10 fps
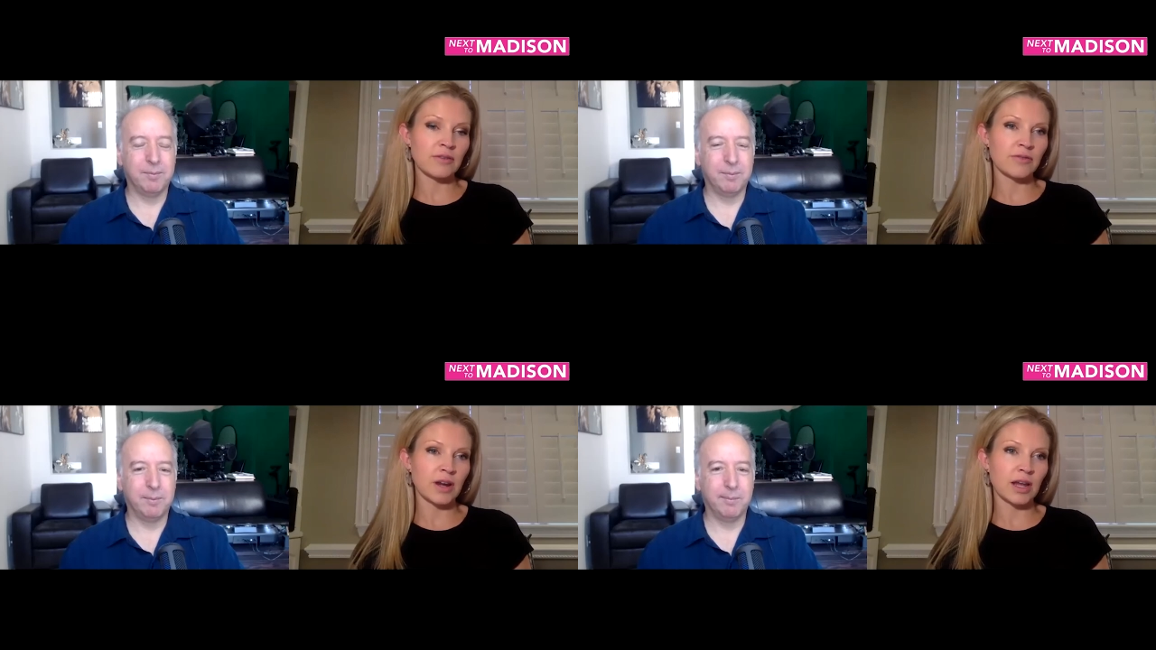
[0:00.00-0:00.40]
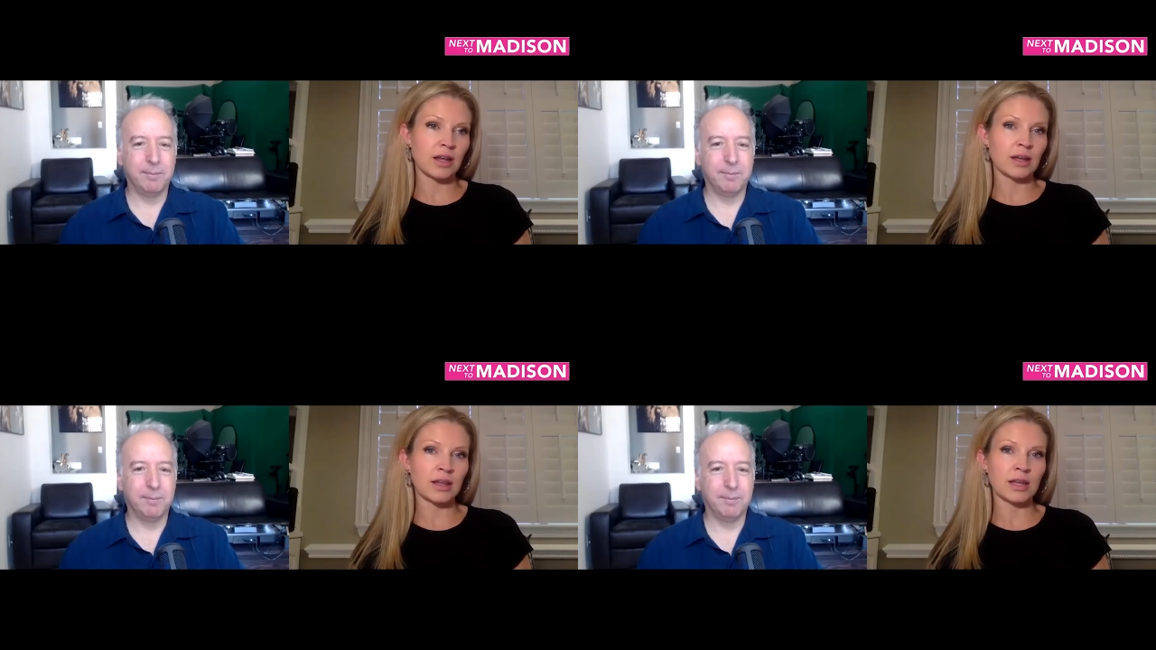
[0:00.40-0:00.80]
Speaker 1: of
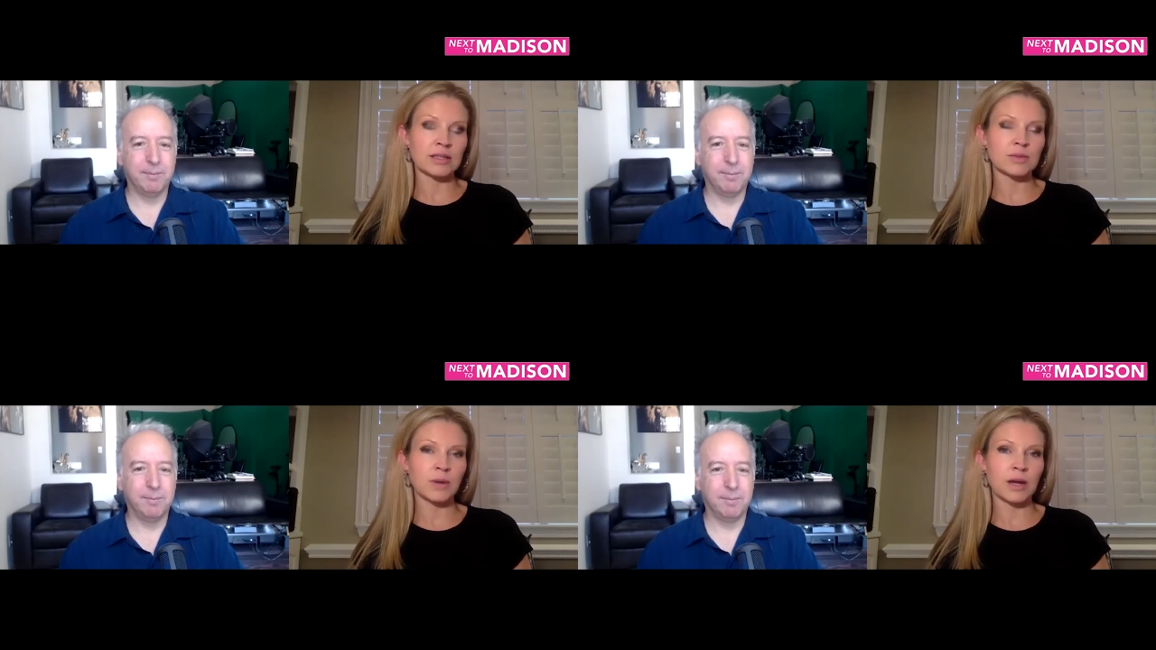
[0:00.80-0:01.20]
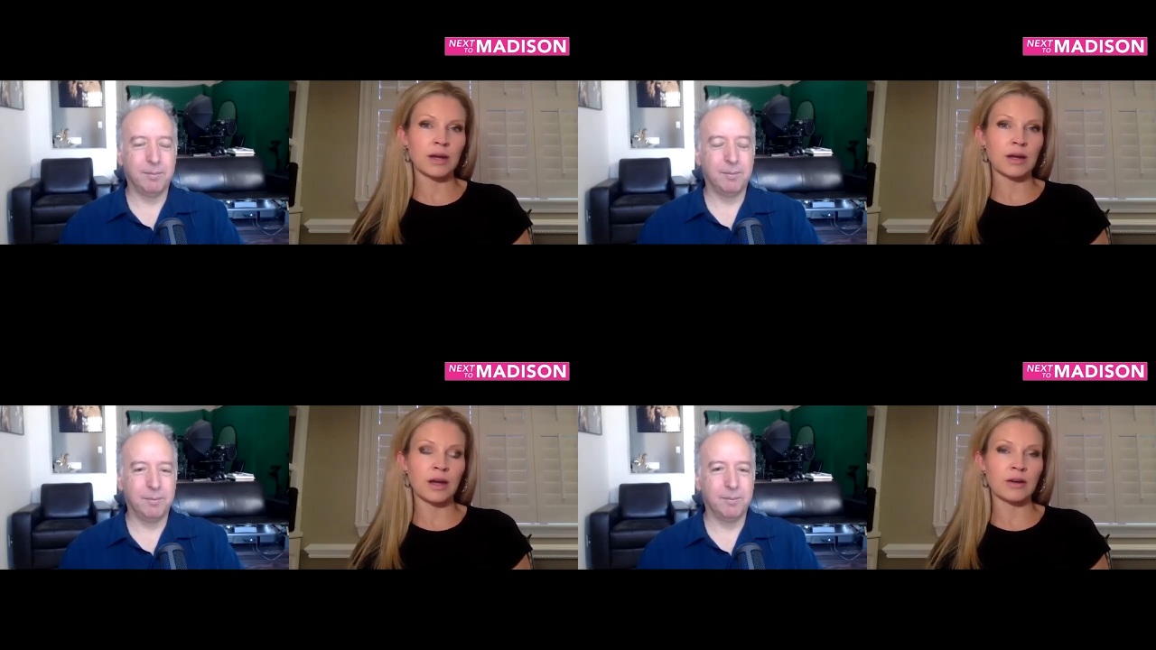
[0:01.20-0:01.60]
funny. And that's
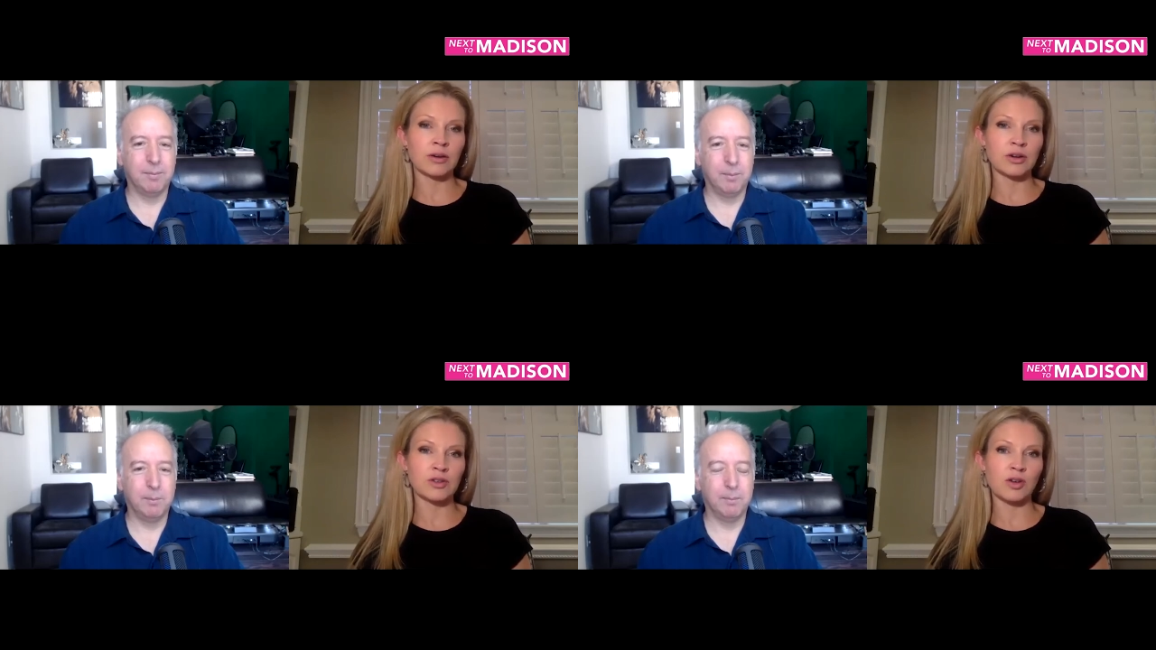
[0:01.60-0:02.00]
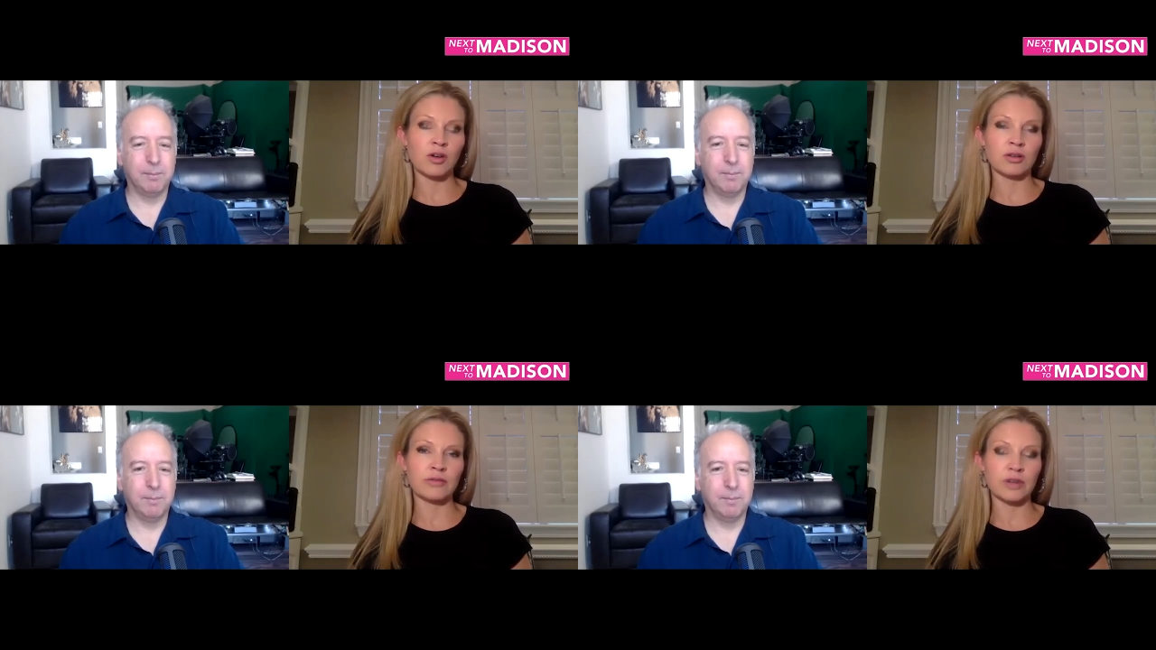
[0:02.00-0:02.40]
why I encourage
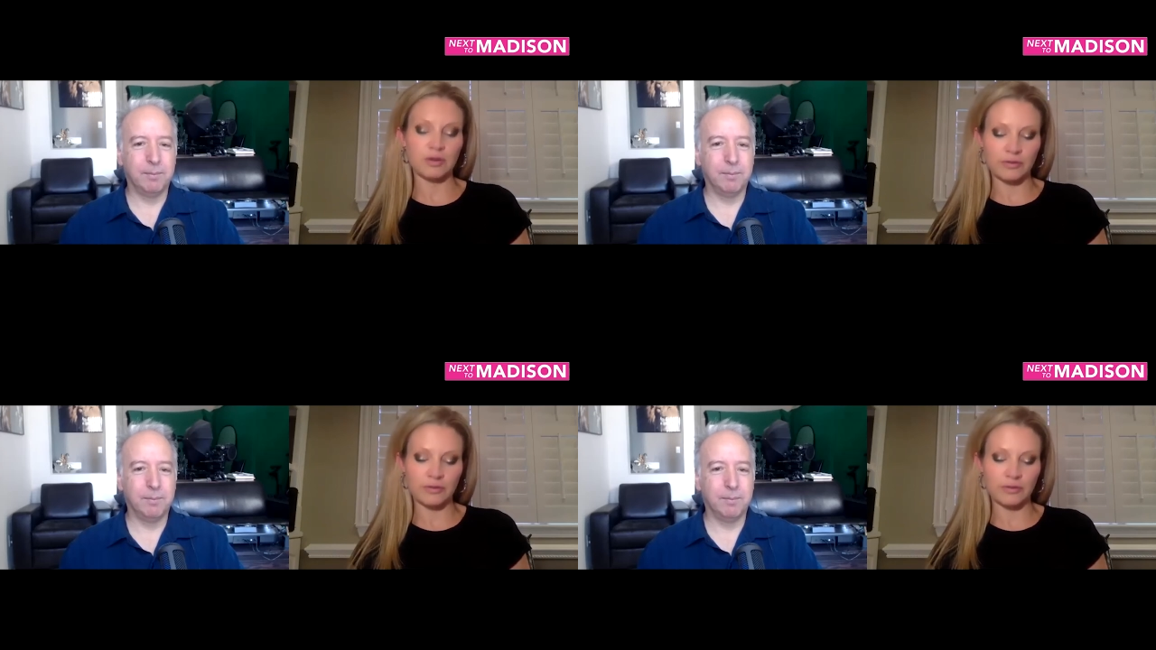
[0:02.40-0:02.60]
all of you,